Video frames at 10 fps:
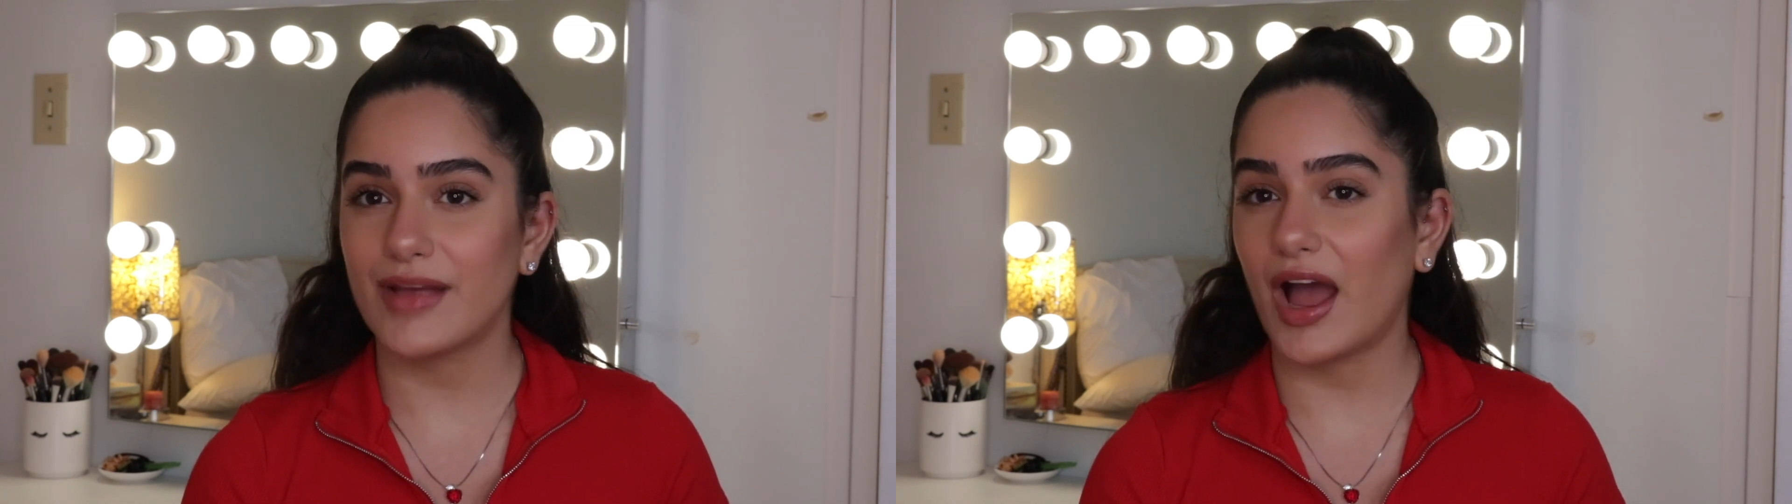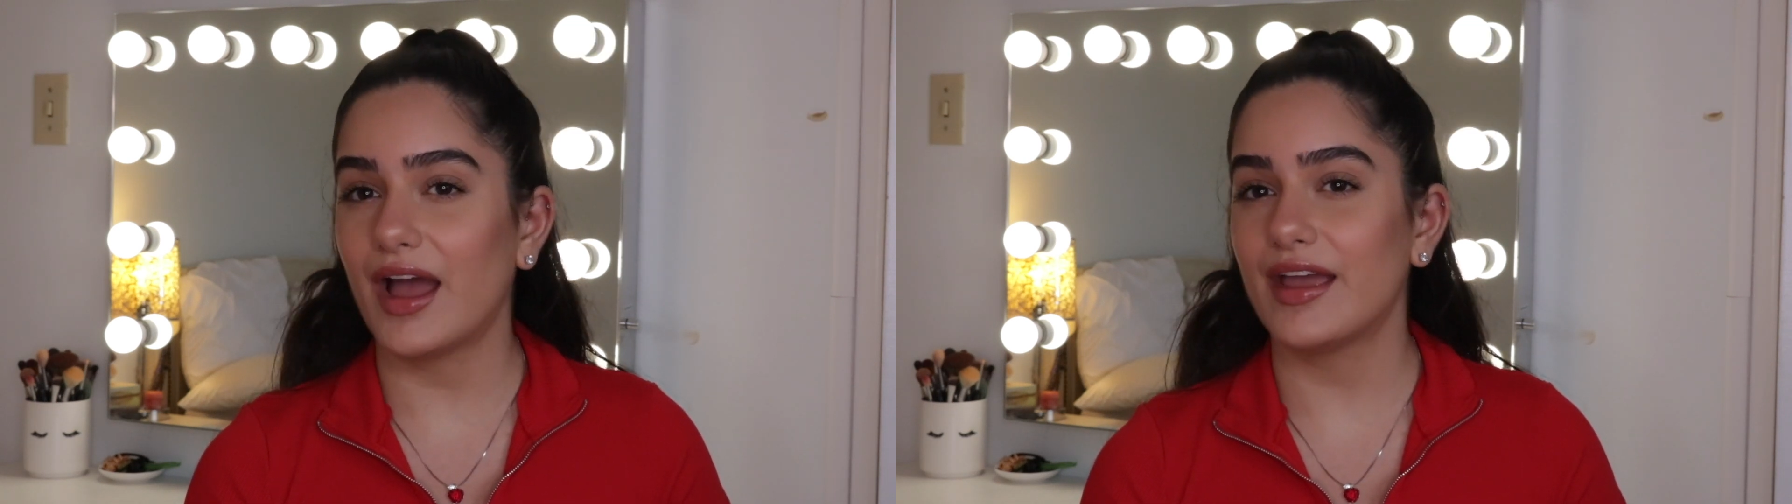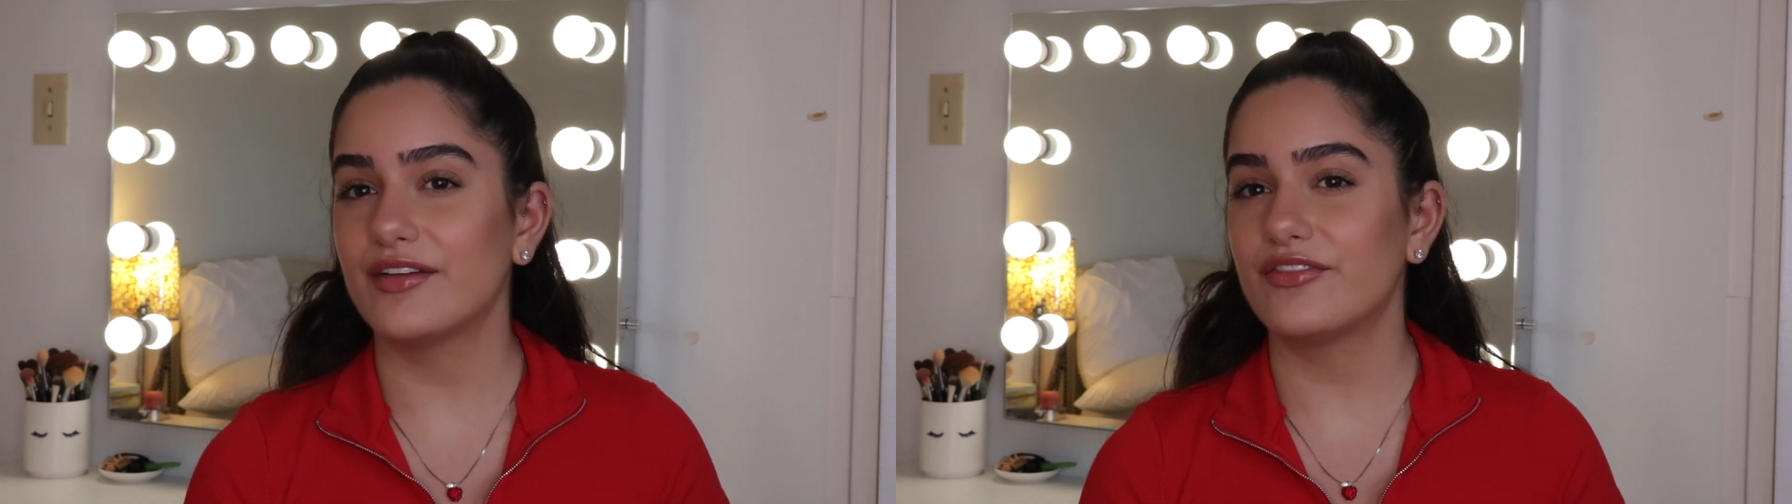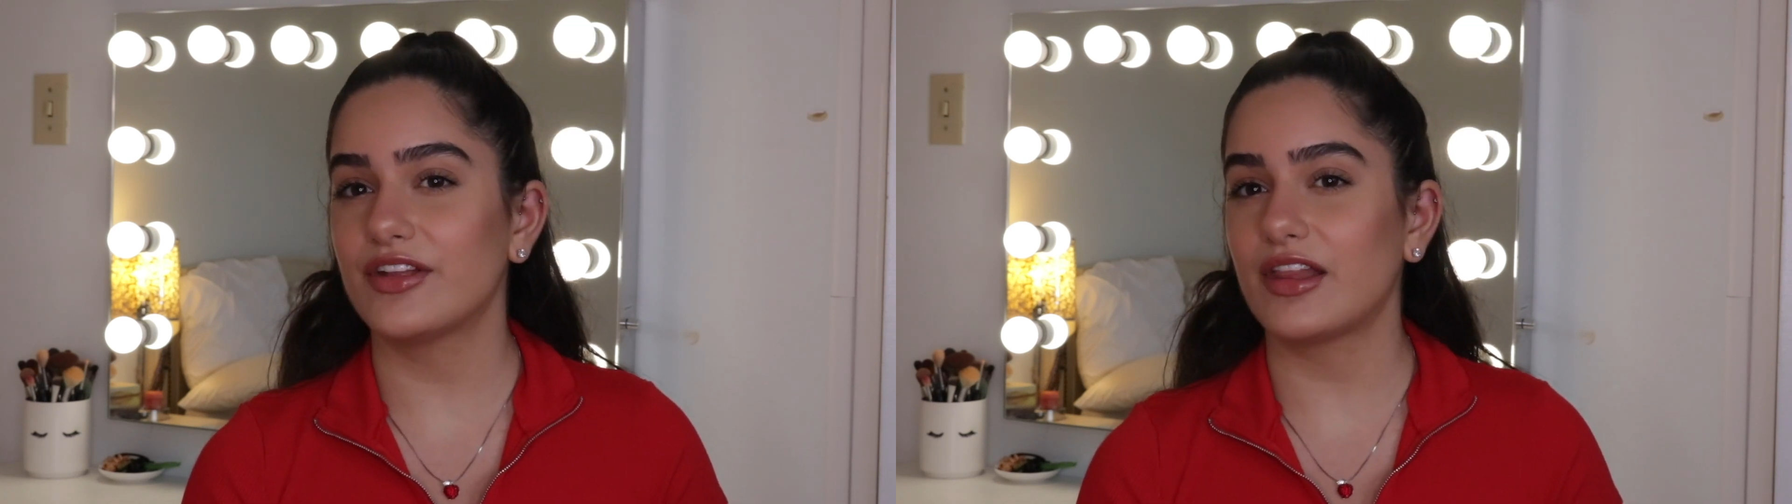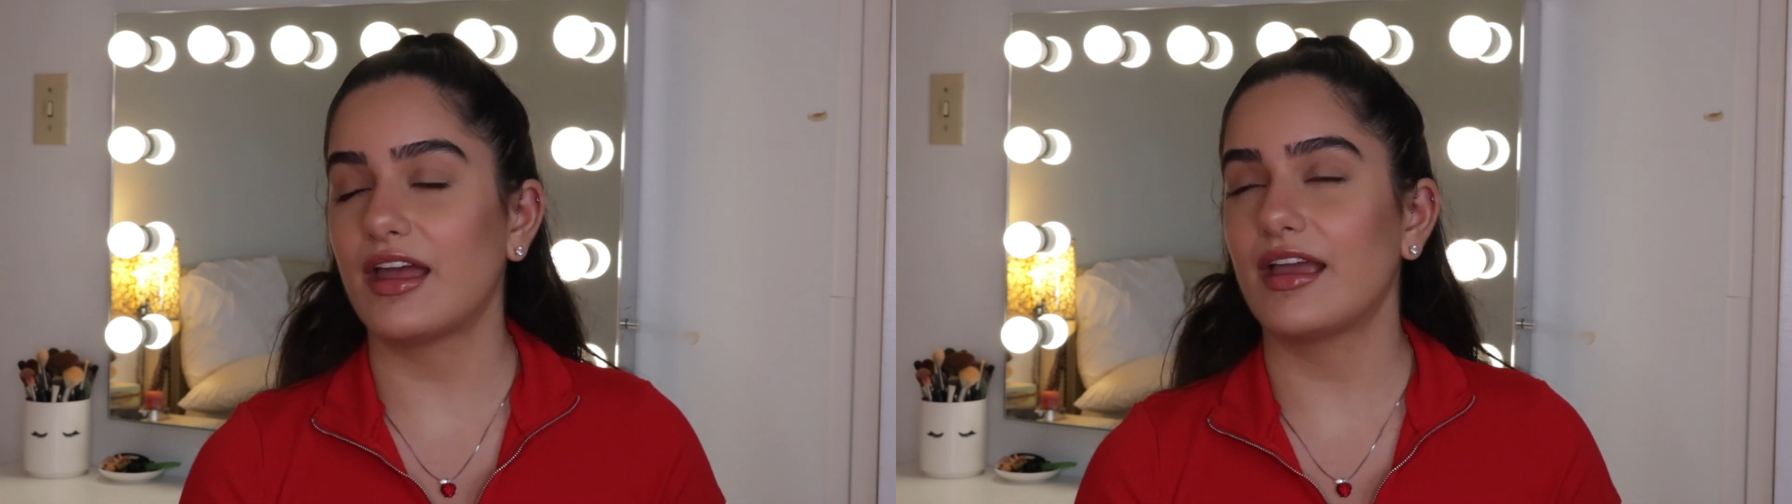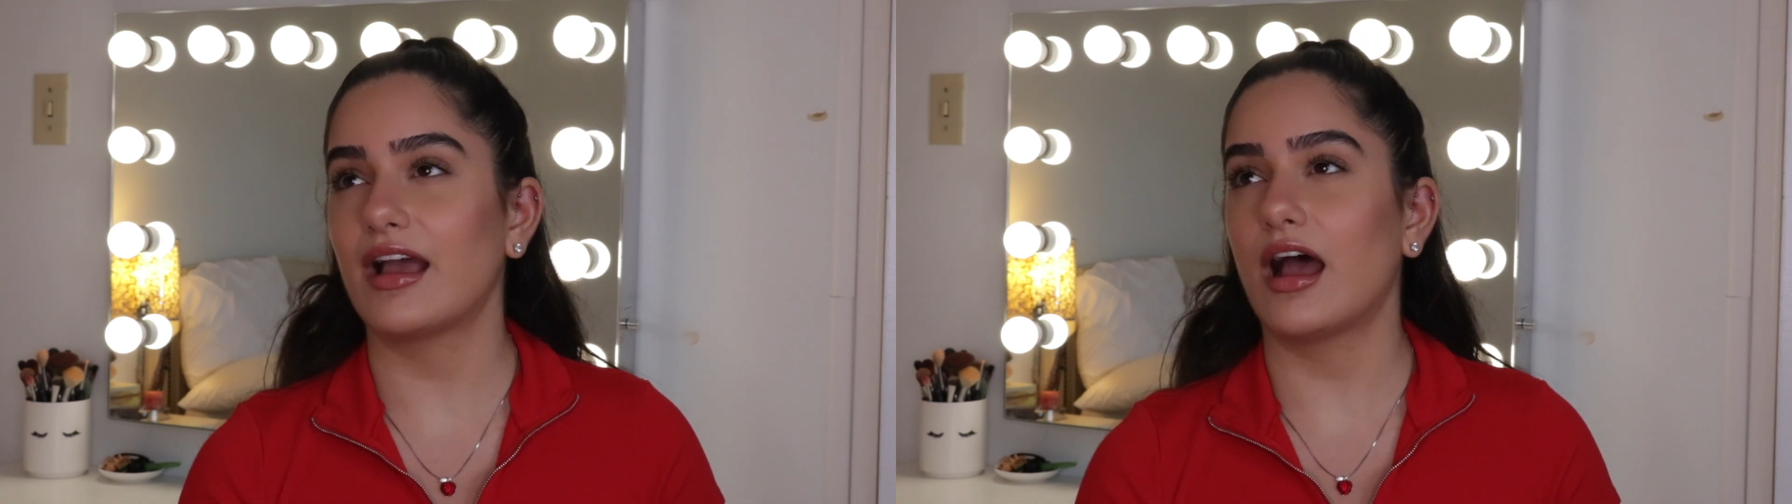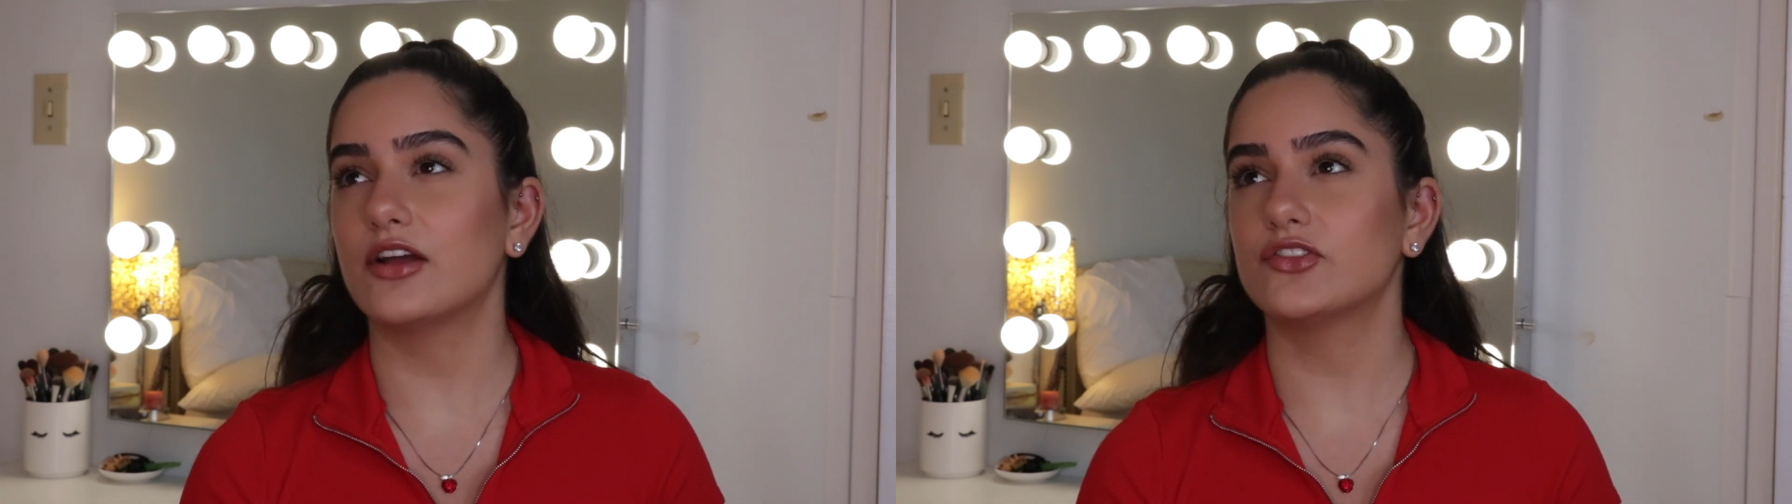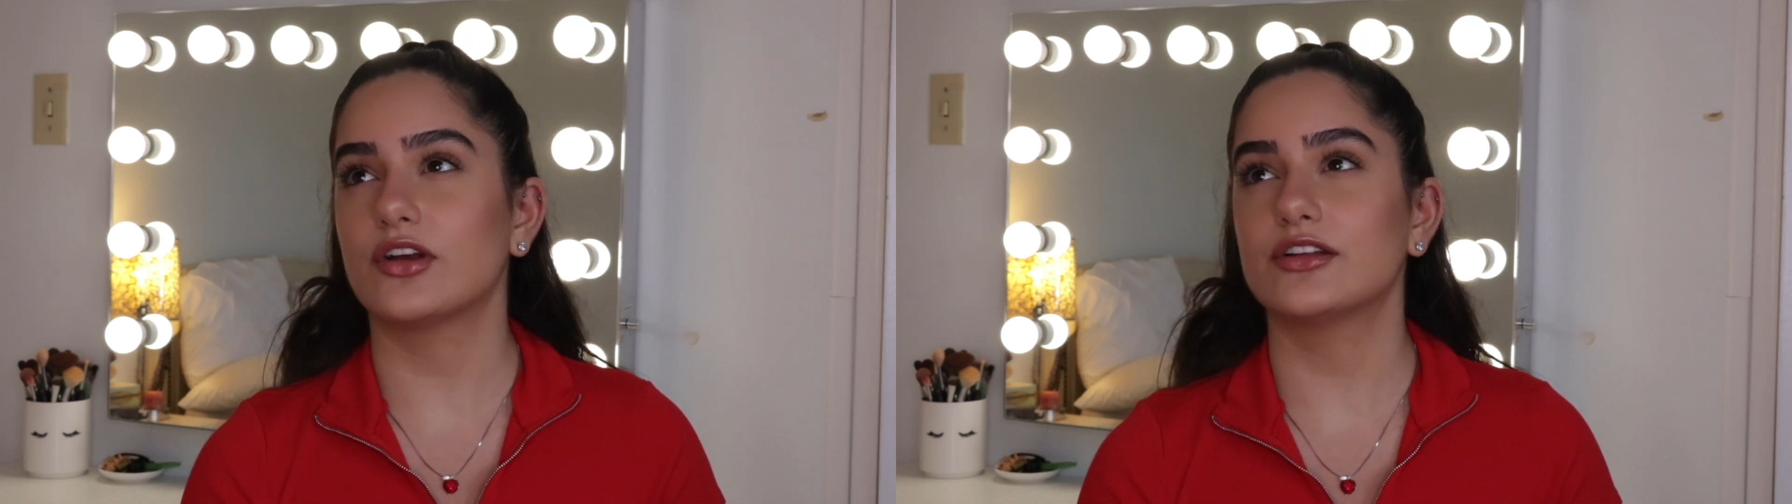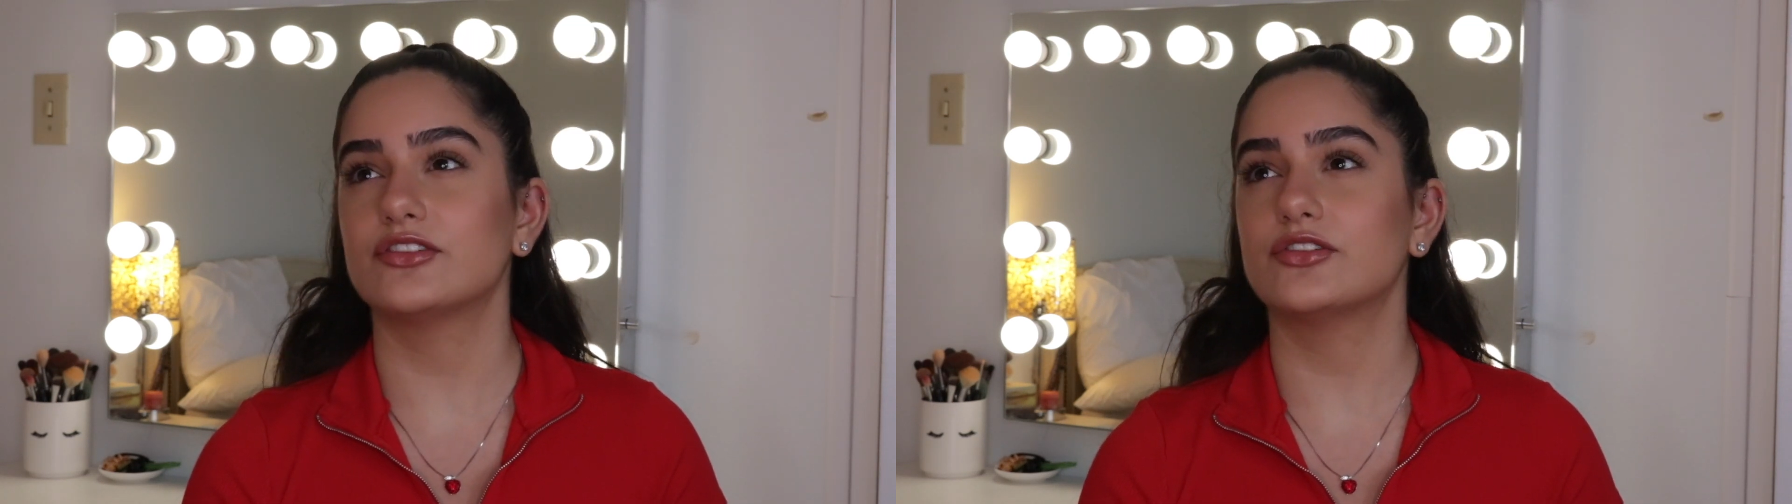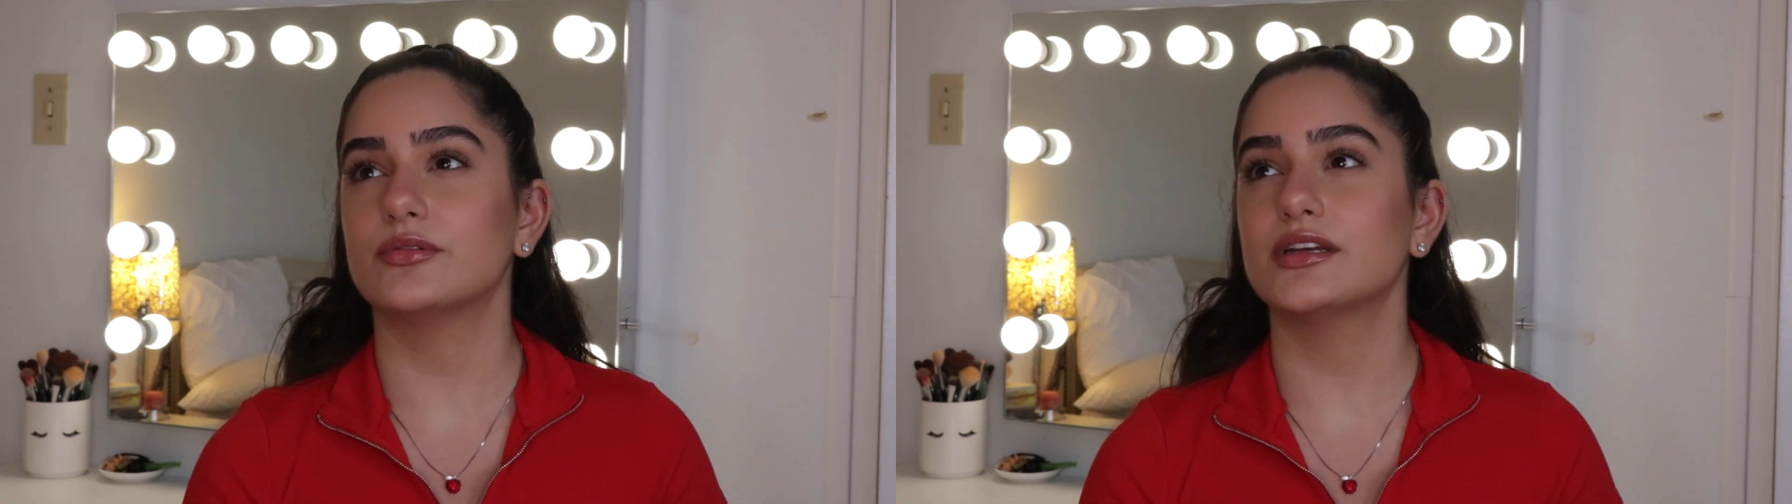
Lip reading: I feel like I try to do